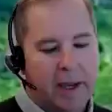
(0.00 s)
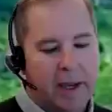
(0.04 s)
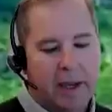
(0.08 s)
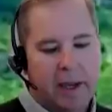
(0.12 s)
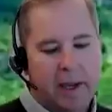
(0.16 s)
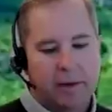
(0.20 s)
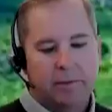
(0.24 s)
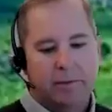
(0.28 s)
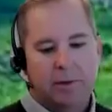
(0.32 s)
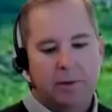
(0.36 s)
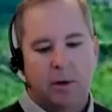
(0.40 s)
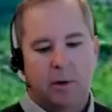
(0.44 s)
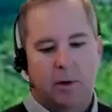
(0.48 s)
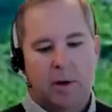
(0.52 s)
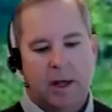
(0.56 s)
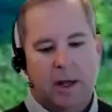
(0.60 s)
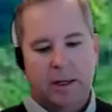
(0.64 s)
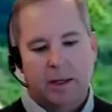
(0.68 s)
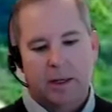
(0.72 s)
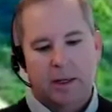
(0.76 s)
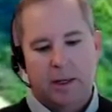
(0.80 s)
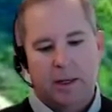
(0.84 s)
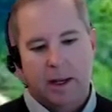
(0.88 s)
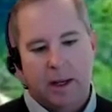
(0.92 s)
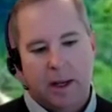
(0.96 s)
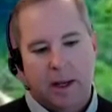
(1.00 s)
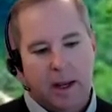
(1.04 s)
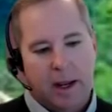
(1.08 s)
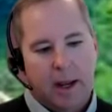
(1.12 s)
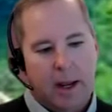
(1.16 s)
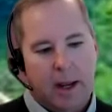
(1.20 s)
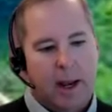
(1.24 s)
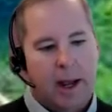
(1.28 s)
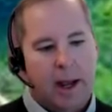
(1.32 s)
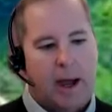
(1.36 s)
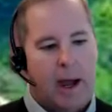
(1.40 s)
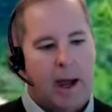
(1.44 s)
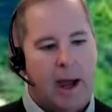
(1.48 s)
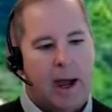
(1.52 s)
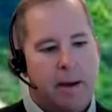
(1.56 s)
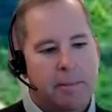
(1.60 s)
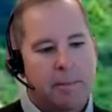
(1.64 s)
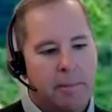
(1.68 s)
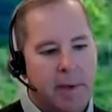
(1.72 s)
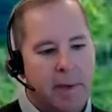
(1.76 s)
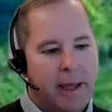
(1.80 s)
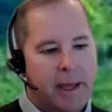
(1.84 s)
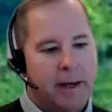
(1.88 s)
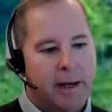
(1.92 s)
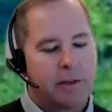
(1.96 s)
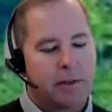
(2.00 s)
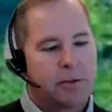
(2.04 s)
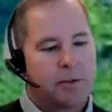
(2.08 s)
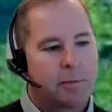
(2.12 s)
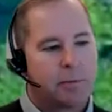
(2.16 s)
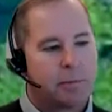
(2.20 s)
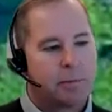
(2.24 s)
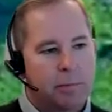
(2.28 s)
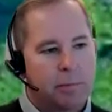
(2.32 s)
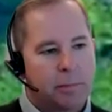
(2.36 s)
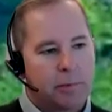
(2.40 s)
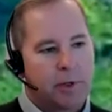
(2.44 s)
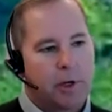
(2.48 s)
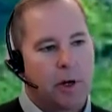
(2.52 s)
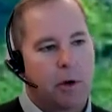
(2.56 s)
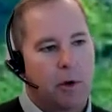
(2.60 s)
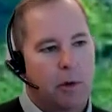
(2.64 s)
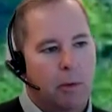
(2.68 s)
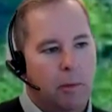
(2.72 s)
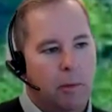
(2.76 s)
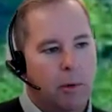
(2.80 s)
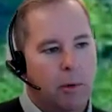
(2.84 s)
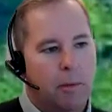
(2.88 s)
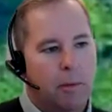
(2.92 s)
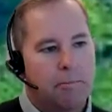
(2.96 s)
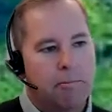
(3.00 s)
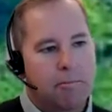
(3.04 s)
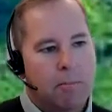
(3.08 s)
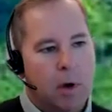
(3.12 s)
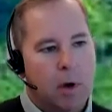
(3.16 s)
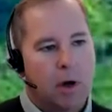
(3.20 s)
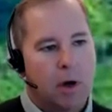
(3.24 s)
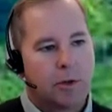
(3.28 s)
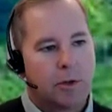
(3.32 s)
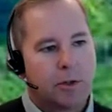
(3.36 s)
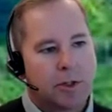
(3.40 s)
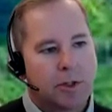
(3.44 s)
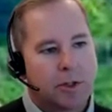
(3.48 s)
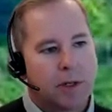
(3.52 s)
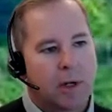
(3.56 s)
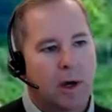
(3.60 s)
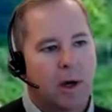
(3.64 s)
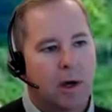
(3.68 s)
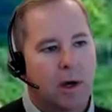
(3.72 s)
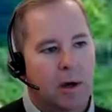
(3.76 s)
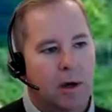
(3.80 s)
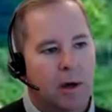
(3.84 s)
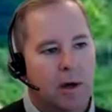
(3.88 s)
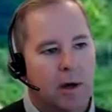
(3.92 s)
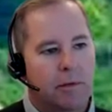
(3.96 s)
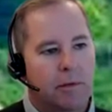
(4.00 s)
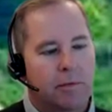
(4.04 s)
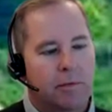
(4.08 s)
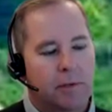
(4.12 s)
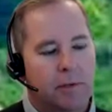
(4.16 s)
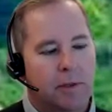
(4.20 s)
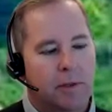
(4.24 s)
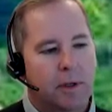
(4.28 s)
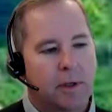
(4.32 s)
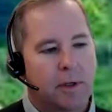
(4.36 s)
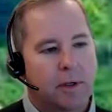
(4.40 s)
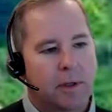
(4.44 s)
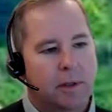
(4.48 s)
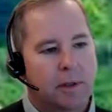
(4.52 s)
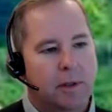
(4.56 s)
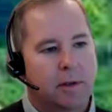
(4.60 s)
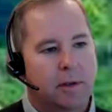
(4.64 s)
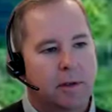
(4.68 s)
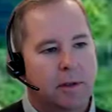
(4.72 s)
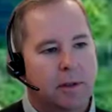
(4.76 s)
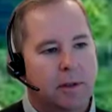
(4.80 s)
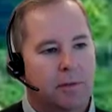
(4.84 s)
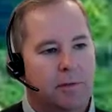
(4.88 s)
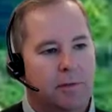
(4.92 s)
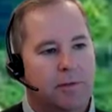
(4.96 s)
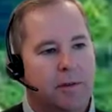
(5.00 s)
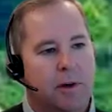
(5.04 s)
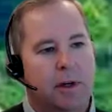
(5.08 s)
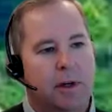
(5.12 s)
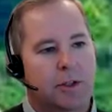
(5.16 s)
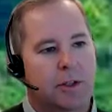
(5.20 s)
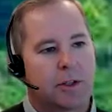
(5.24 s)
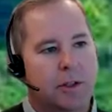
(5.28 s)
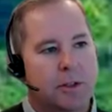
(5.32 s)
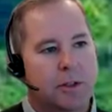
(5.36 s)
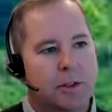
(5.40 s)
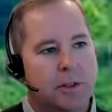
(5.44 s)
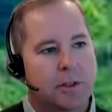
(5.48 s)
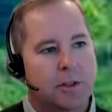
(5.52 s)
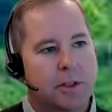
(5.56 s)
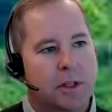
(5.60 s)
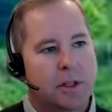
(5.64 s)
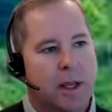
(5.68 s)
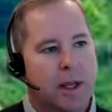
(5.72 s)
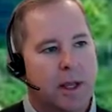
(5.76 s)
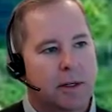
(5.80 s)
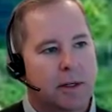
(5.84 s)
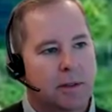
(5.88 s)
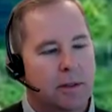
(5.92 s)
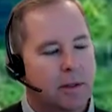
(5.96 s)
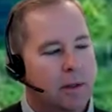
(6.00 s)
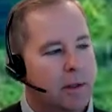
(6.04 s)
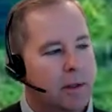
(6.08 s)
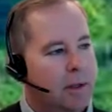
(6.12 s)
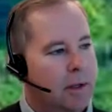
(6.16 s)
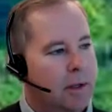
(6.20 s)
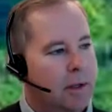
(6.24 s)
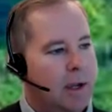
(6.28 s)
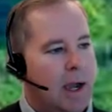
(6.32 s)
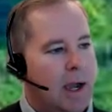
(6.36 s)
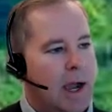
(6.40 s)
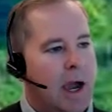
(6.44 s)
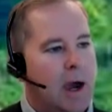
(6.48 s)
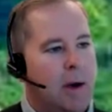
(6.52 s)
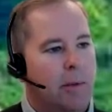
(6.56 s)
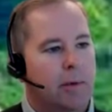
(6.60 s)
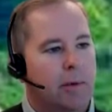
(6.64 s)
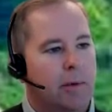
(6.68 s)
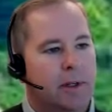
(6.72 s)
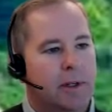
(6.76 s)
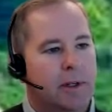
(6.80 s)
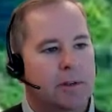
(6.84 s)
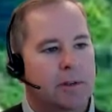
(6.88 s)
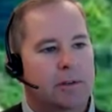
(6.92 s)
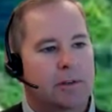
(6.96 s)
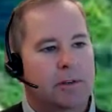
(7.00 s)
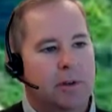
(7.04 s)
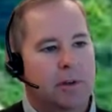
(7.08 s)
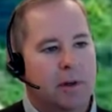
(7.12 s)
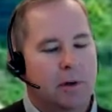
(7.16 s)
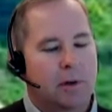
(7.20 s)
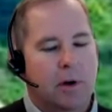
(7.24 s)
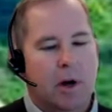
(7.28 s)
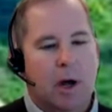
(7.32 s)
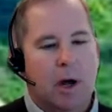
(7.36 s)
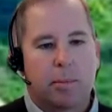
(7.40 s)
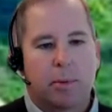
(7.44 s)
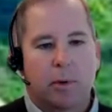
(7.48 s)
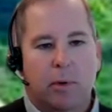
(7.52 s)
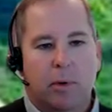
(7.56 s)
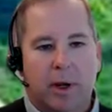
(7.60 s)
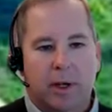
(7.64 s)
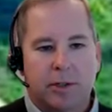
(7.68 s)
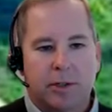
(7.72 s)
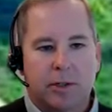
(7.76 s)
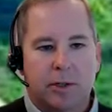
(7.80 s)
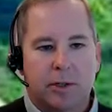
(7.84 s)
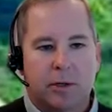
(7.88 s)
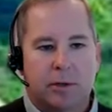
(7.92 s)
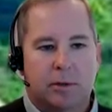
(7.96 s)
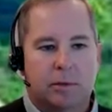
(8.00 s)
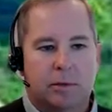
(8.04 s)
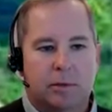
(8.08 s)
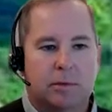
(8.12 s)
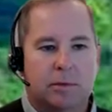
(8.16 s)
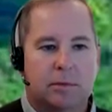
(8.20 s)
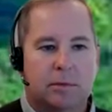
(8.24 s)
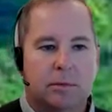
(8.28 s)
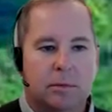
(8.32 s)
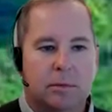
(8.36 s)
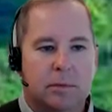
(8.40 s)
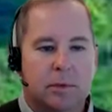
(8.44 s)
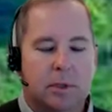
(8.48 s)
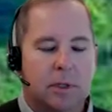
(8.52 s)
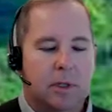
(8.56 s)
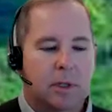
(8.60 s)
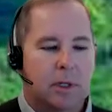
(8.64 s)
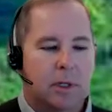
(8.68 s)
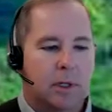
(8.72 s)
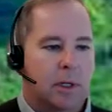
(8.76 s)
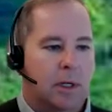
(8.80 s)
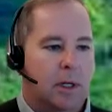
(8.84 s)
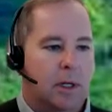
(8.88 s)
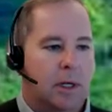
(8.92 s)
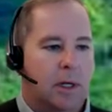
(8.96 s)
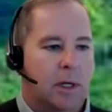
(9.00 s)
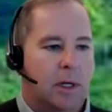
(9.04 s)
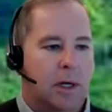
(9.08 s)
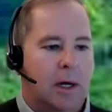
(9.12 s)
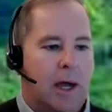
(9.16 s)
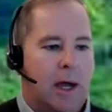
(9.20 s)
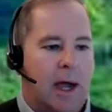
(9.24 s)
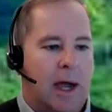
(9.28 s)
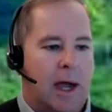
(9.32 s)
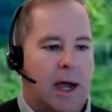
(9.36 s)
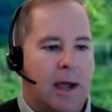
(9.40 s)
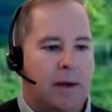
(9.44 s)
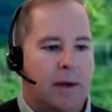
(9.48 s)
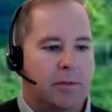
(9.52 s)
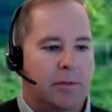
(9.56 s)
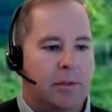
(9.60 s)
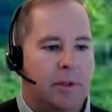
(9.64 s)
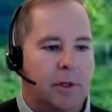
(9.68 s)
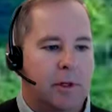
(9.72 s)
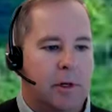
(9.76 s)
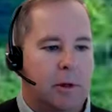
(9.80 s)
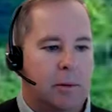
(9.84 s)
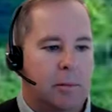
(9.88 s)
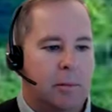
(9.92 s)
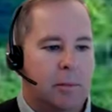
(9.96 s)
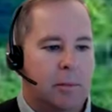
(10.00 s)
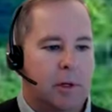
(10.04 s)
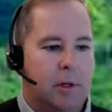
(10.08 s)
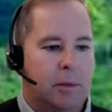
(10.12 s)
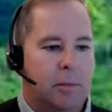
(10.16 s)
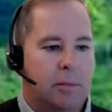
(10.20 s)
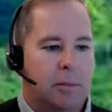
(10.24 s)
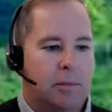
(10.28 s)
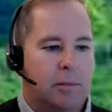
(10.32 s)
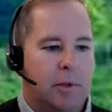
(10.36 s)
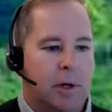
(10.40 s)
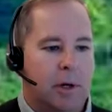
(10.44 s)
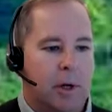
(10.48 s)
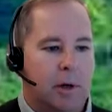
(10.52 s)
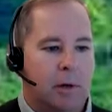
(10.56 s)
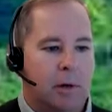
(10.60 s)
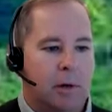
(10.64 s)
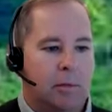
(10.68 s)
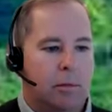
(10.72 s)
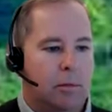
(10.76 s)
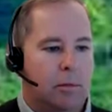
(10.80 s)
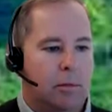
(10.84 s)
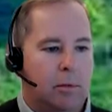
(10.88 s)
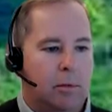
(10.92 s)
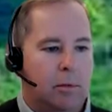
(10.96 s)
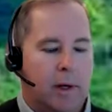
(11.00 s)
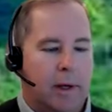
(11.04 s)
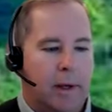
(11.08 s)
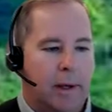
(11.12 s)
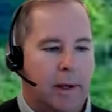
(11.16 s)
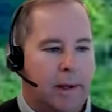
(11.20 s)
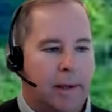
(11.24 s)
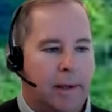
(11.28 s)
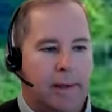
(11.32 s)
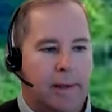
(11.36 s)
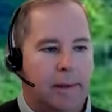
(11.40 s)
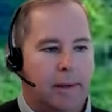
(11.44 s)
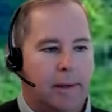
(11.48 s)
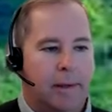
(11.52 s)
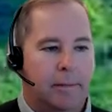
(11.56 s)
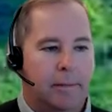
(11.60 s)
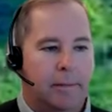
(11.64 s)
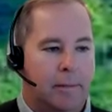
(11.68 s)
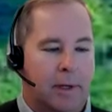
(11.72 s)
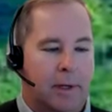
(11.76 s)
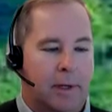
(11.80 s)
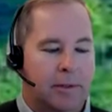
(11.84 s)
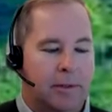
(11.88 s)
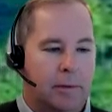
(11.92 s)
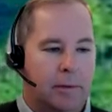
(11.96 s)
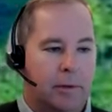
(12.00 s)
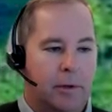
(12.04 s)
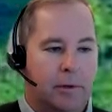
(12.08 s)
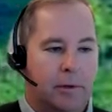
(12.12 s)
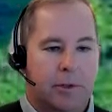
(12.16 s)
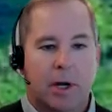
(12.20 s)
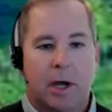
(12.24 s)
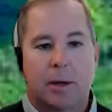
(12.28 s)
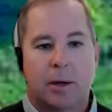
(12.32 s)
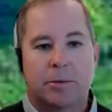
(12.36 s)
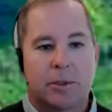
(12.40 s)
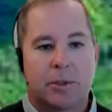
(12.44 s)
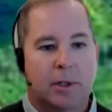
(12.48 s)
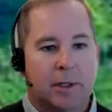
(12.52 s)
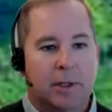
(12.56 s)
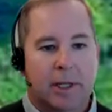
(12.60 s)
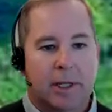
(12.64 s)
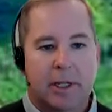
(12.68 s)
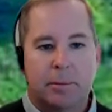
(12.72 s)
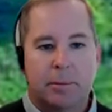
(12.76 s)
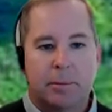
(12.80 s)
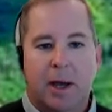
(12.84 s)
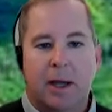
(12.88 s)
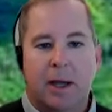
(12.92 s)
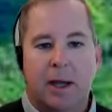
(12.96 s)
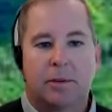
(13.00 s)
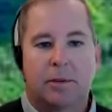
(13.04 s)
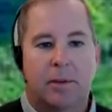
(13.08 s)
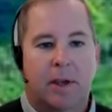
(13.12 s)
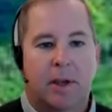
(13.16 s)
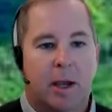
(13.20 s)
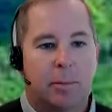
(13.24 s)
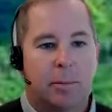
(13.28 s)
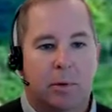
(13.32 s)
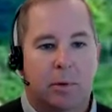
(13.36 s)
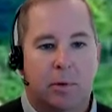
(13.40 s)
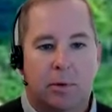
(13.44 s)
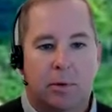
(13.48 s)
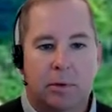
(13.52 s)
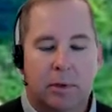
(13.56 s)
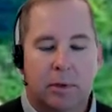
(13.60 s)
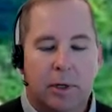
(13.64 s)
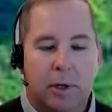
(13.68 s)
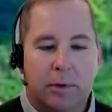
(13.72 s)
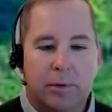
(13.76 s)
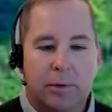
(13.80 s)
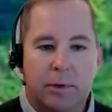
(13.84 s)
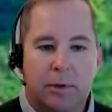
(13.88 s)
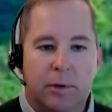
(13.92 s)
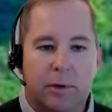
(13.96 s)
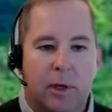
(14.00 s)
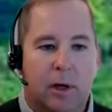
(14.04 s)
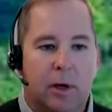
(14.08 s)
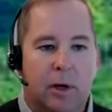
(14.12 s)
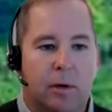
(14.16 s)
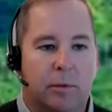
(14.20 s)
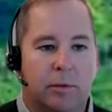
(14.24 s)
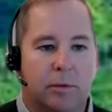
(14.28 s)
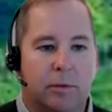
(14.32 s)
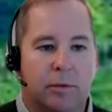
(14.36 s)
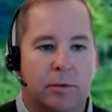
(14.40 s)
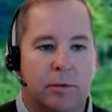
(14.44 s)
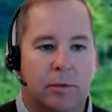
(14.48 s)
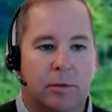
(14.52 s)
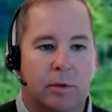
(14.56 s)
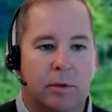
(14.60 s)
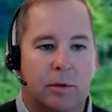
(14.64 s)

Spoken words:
have, I manage, most of the functions that I would consider operational. I have them, their job is to lead by example. Go do loans,